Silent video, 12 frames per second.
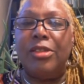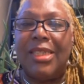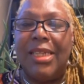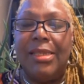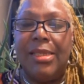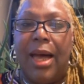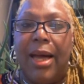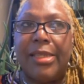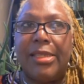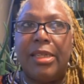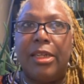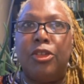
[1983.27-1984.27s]

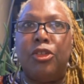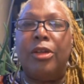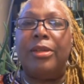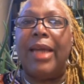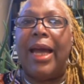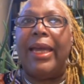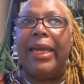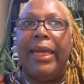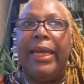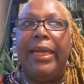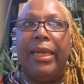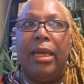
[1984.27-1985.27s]
detoxing, you're not
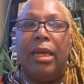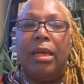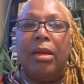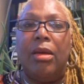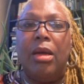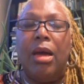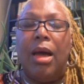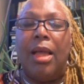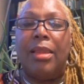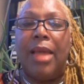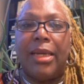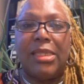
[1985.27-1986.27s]
eating a
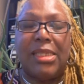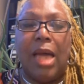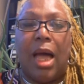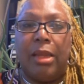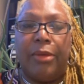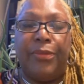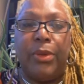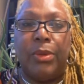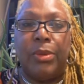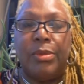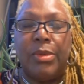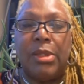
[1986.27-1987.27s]
lot of solid
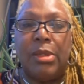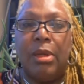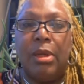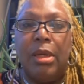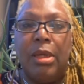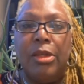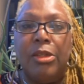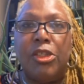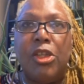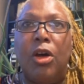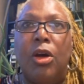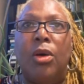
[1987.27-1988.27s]
foods.
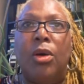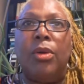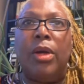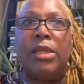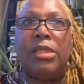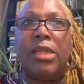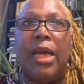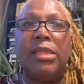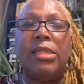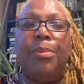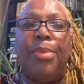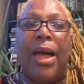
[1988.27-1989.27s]
So mm. it
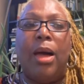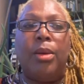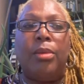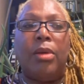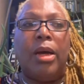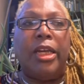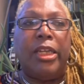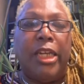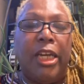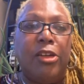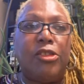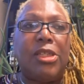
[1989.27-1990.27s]
takes about a
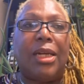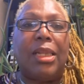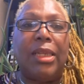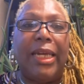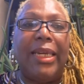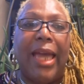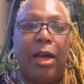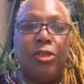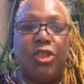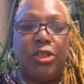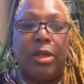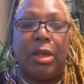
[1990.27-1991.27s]
year to clean
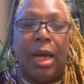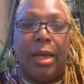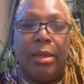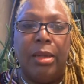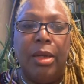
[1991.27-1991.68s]
out your gut